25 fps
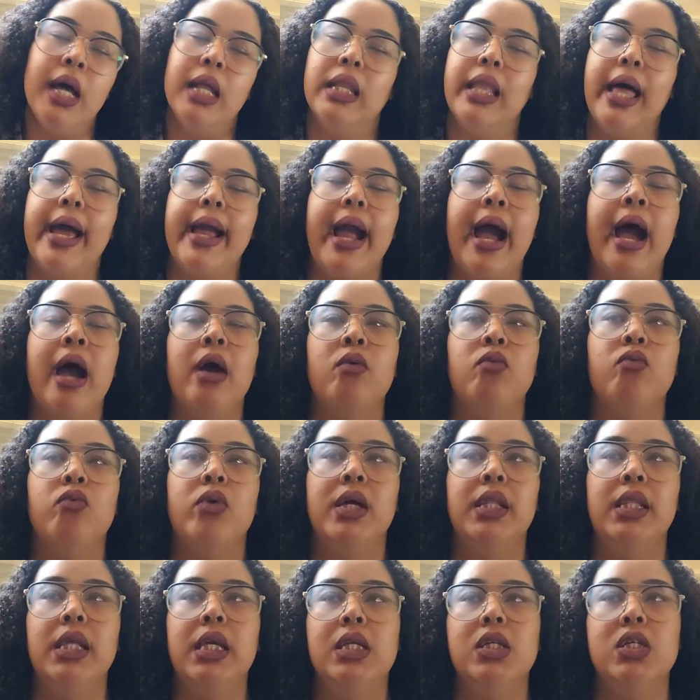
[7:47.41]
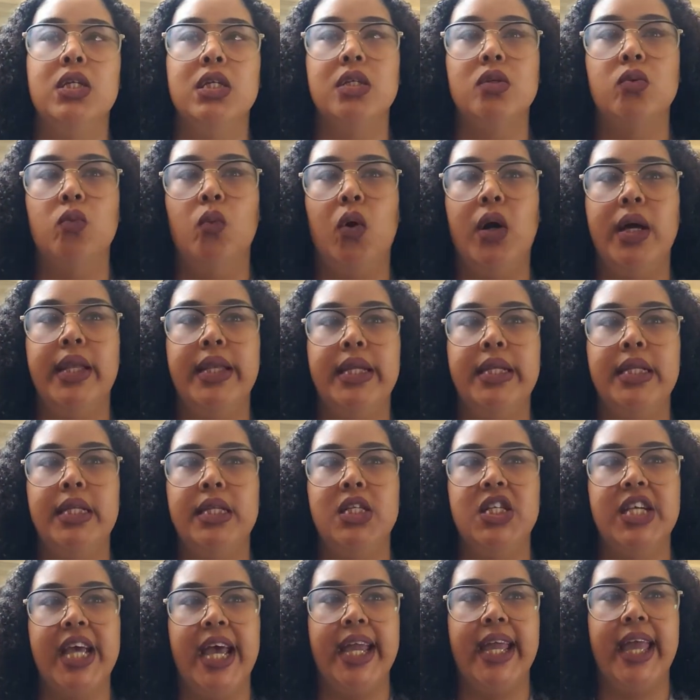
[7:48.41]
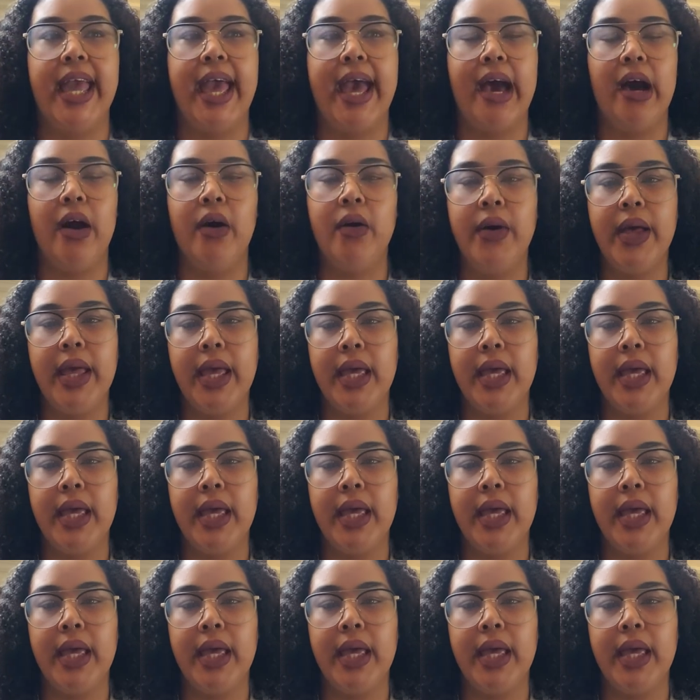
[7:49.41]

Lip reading: Like, I really just wanted to check out.